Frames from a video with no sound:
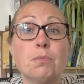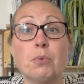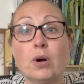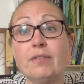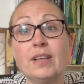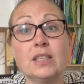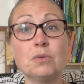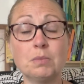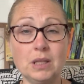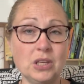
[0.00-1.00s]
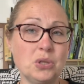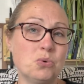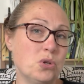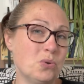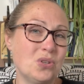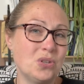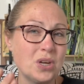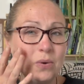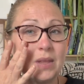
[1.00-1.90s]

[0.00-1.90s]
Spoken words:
But if that's something that you choose to do,